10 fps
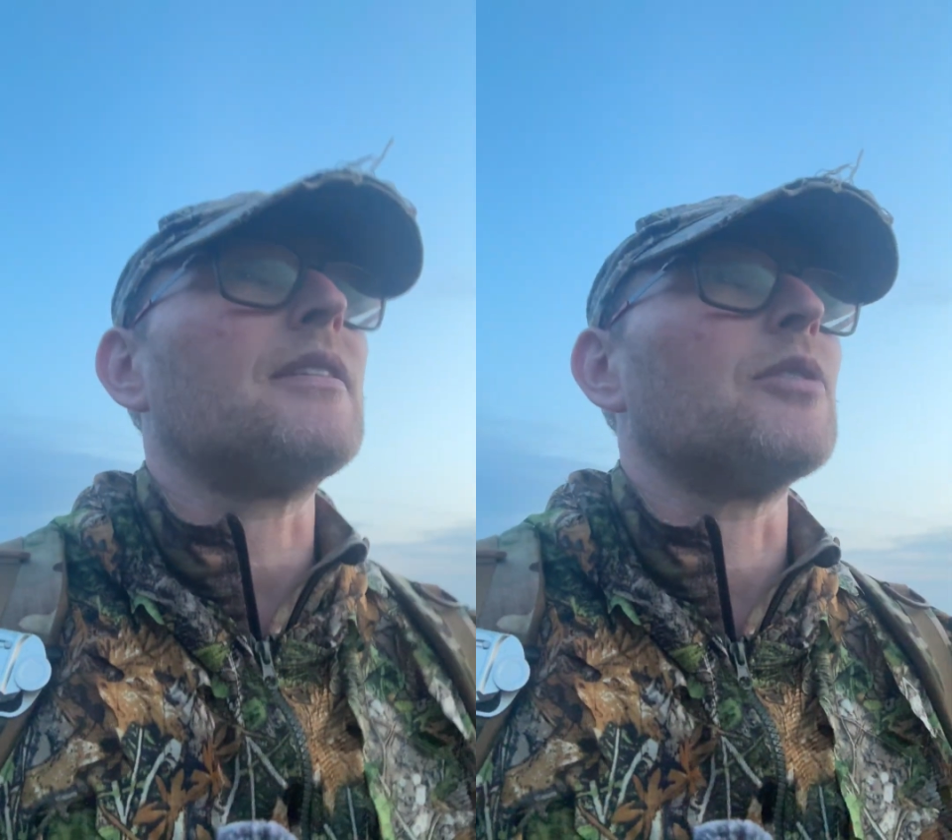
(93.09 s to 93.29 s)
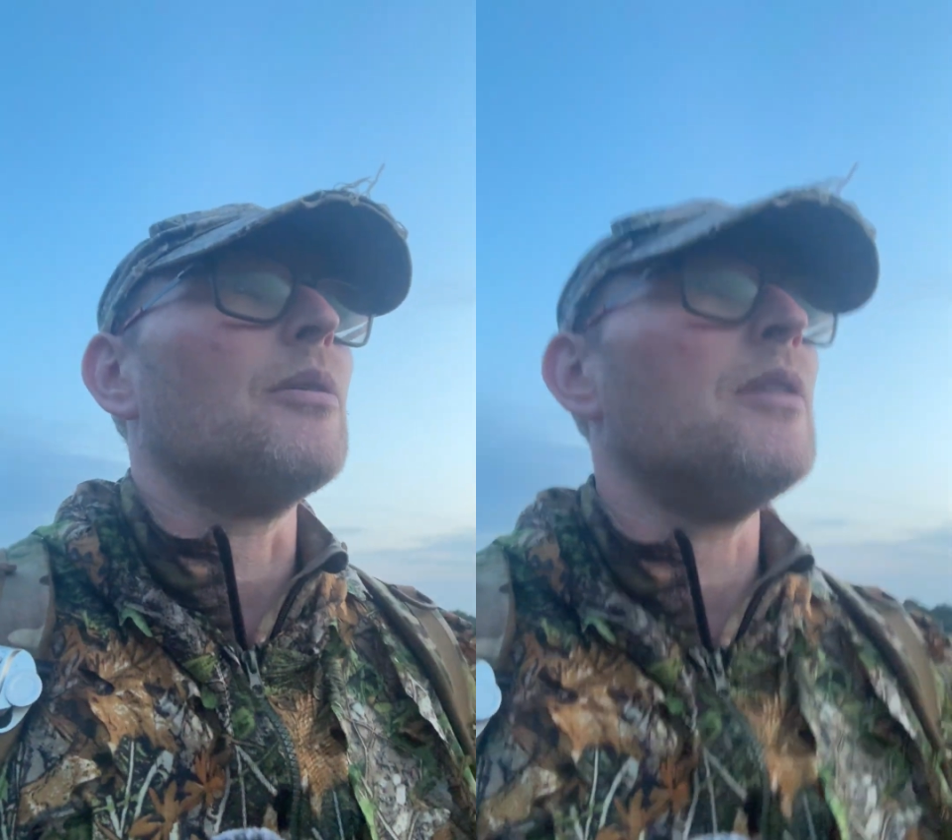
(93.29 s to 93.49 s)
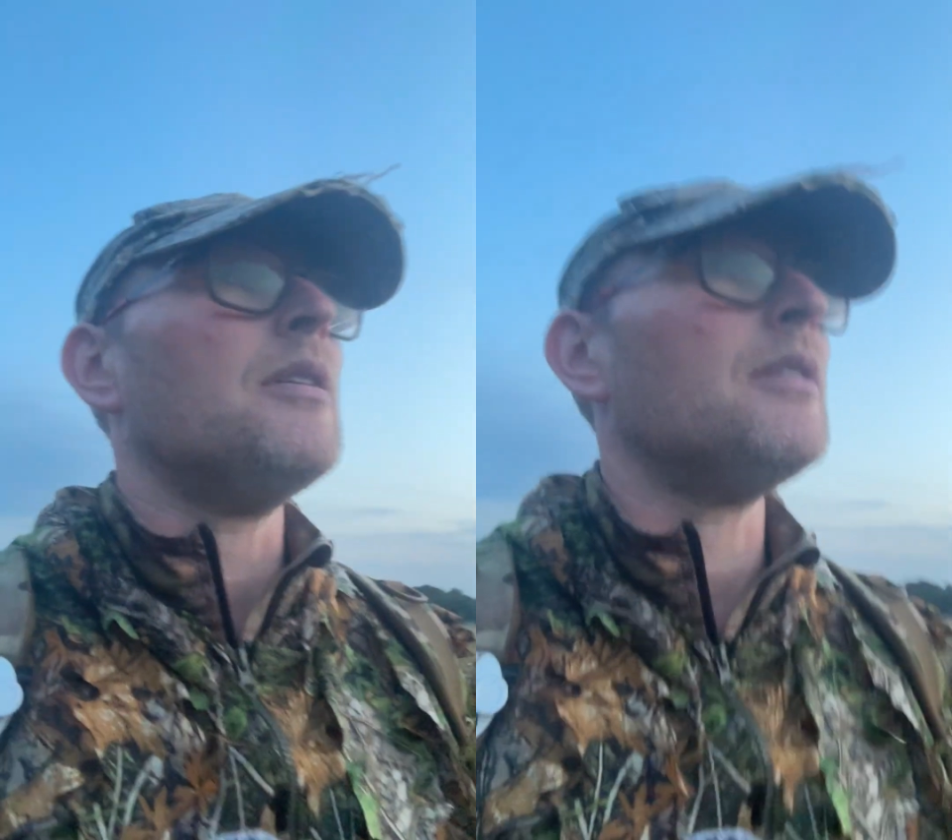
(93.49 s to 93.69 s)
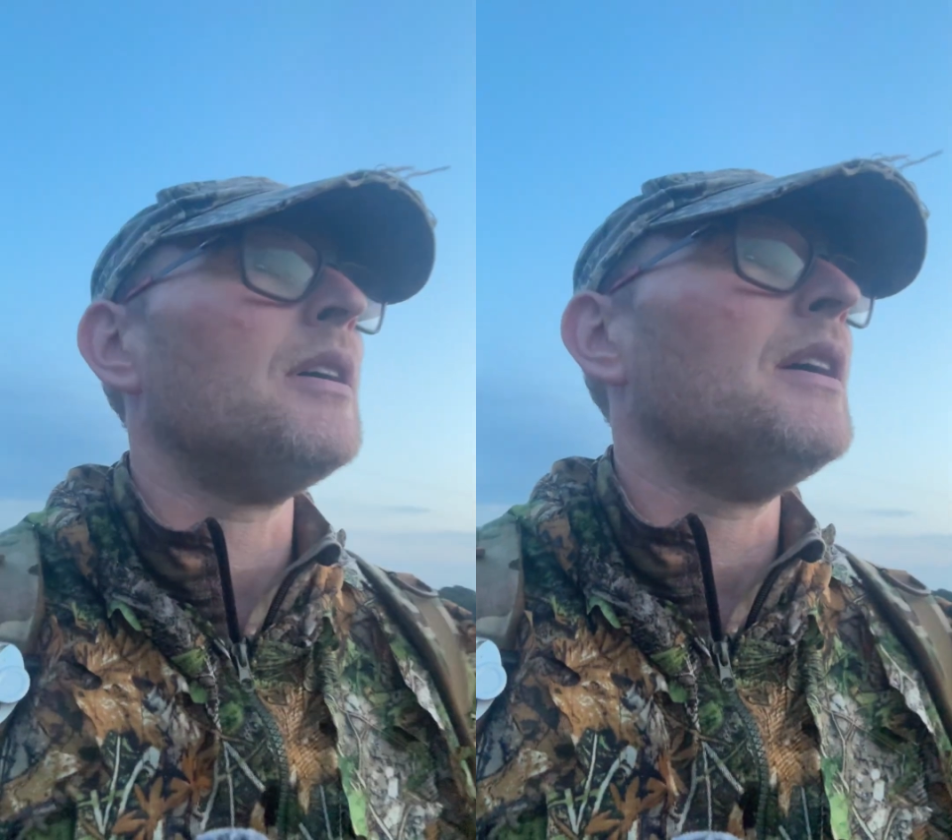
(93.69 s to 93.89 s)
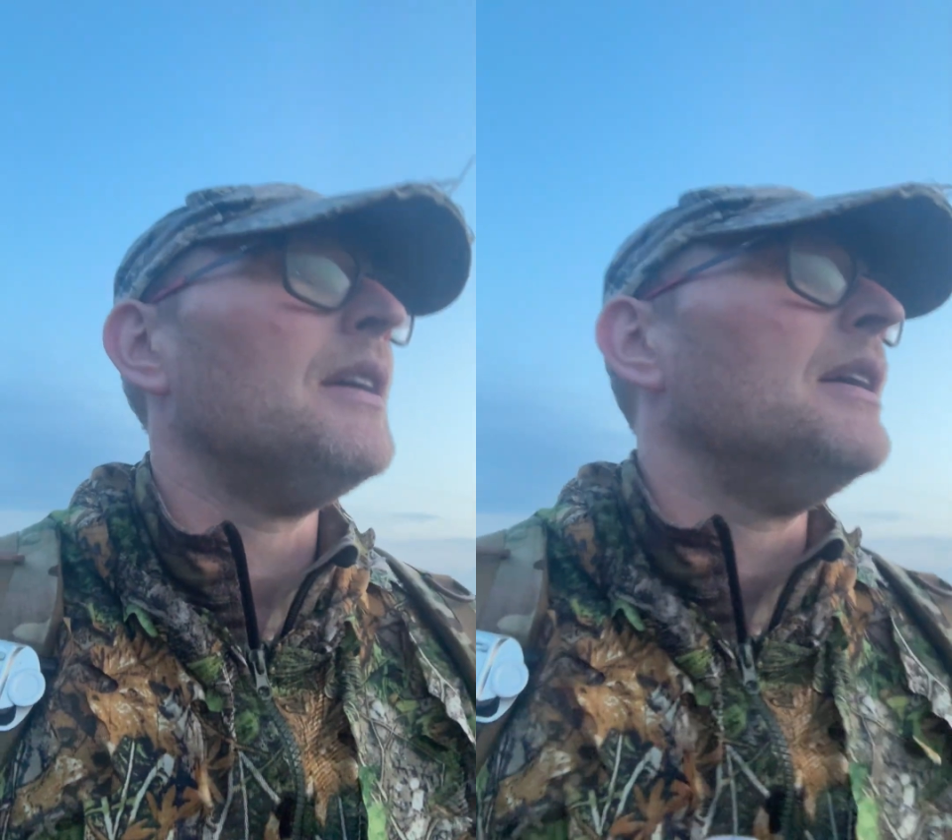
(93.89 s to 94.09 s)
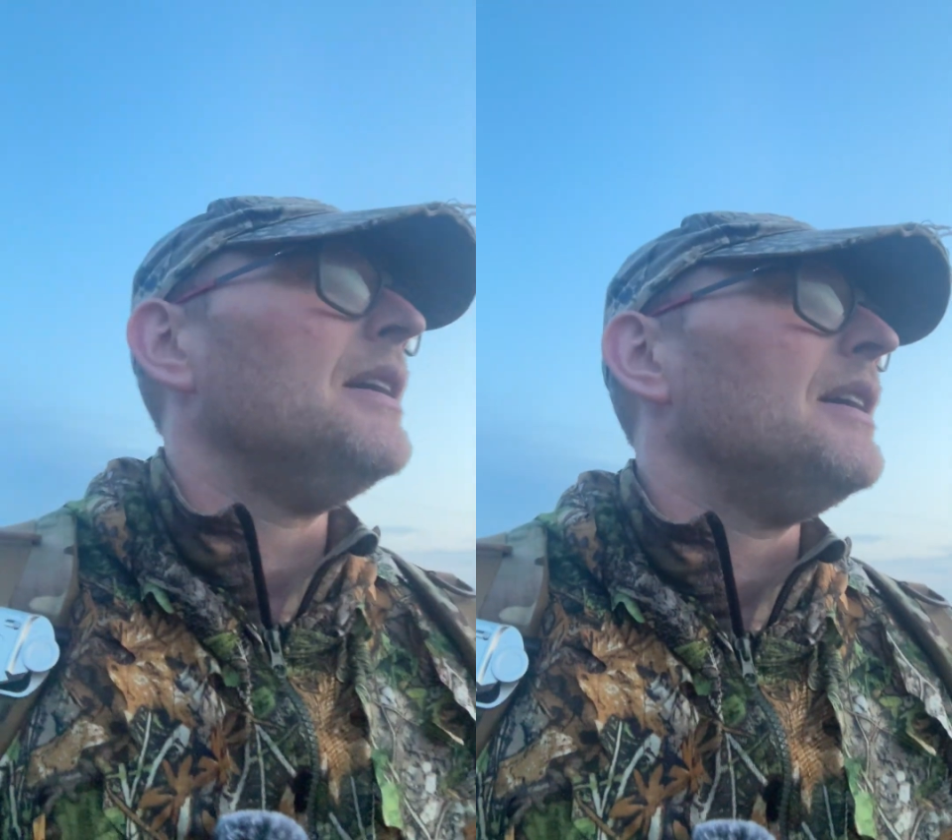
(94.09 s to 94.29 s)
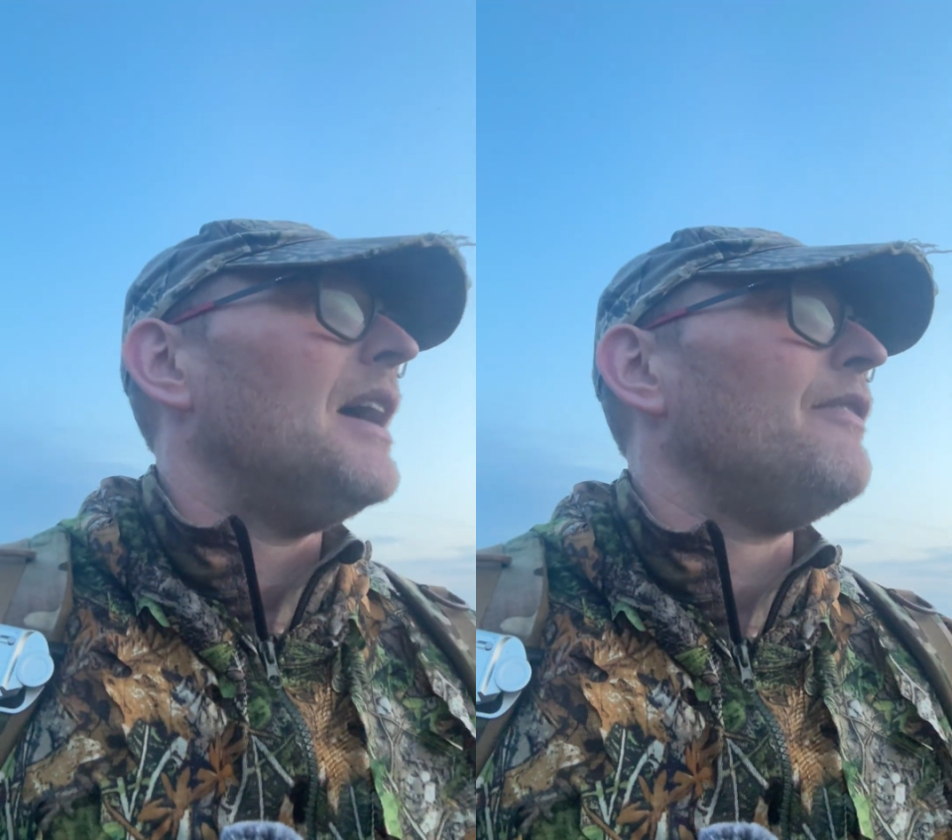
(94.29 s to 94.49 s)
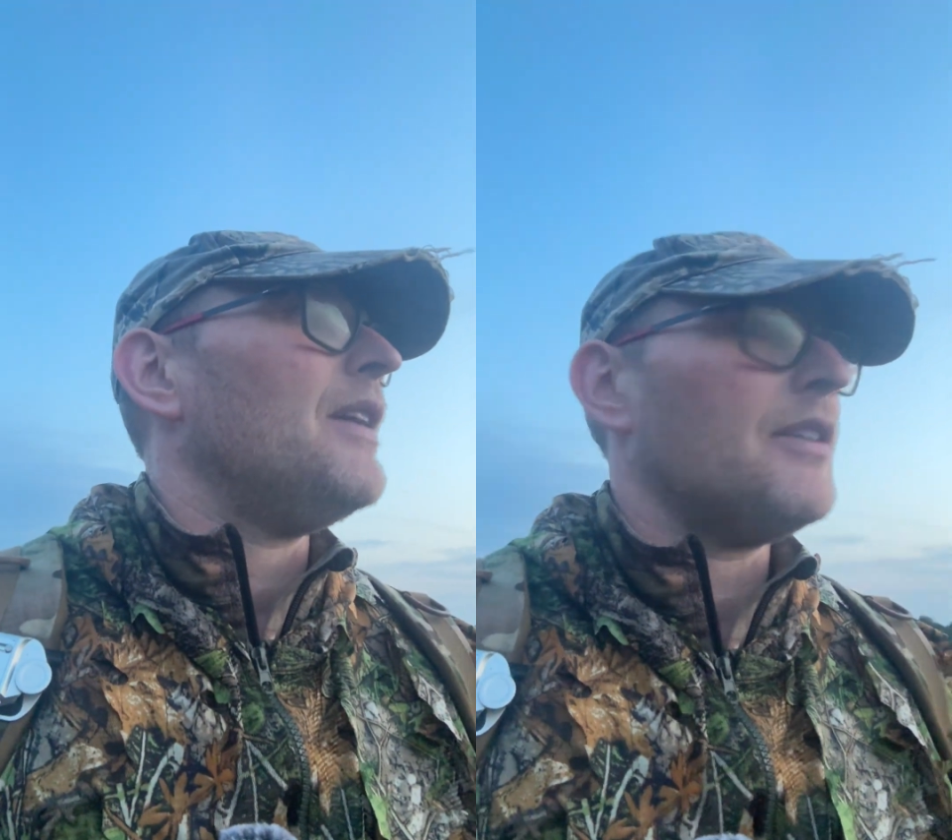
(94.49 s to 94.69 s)
So
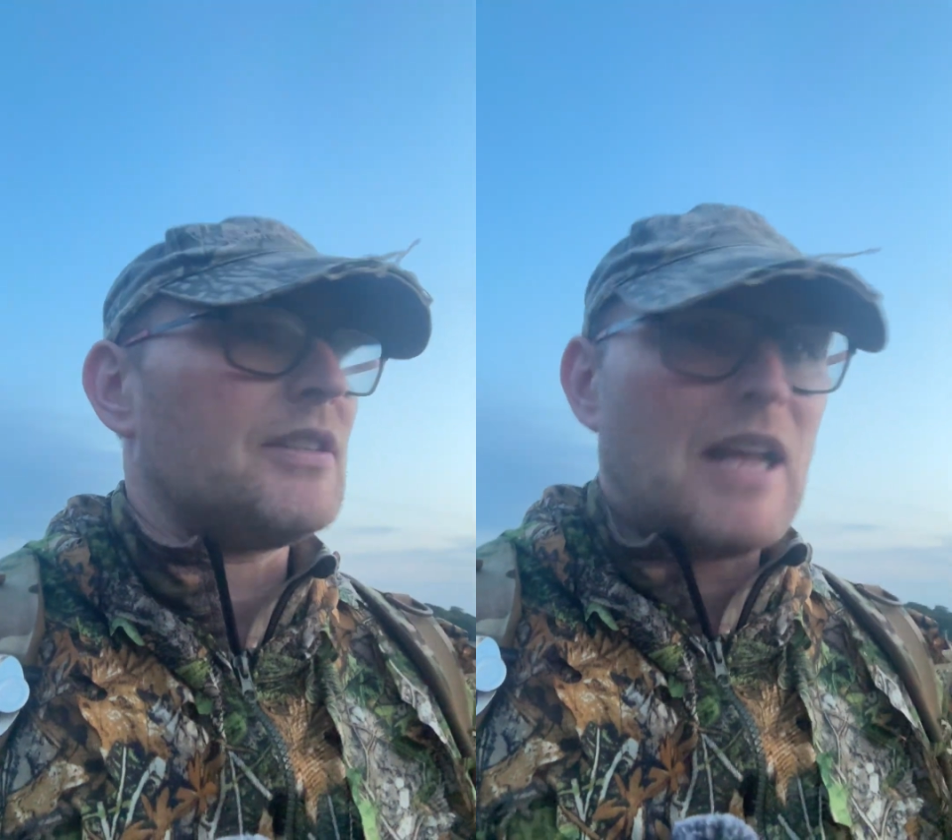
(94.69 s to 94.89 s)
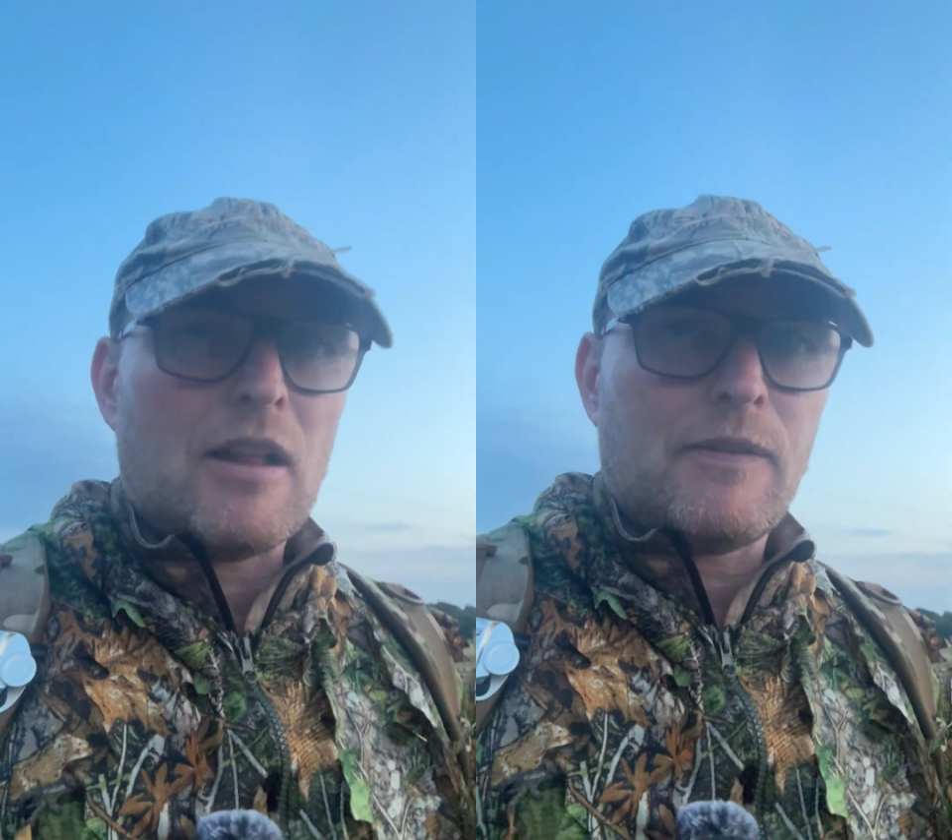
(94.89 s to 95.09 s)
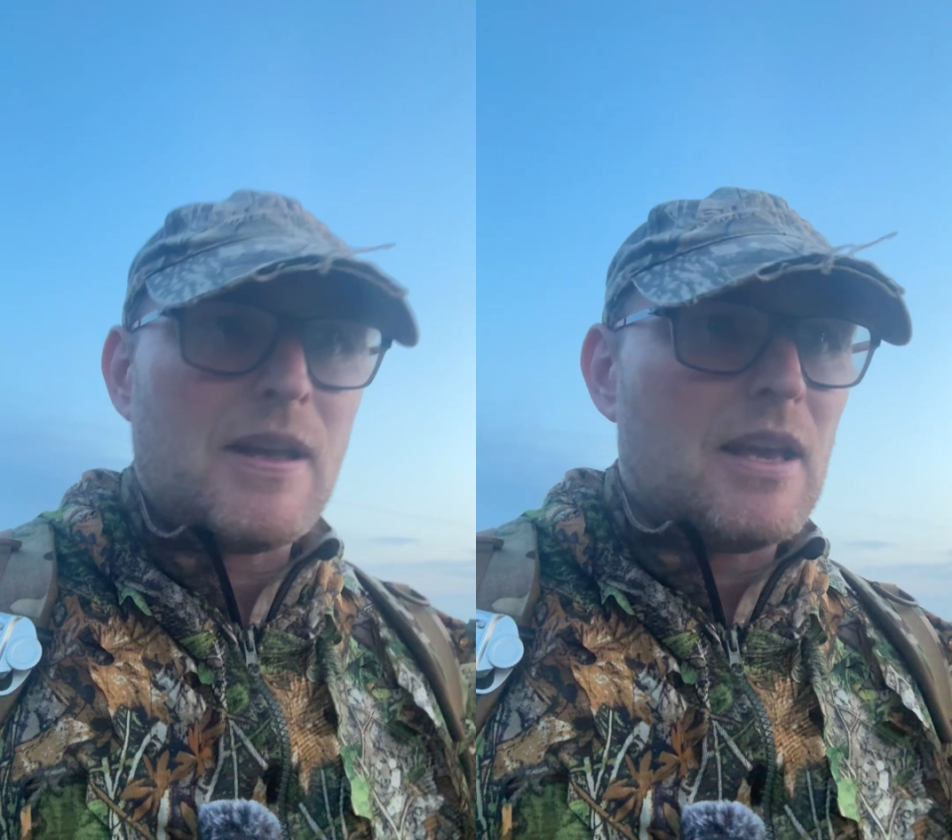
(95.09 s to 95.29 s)
if you're stealthy,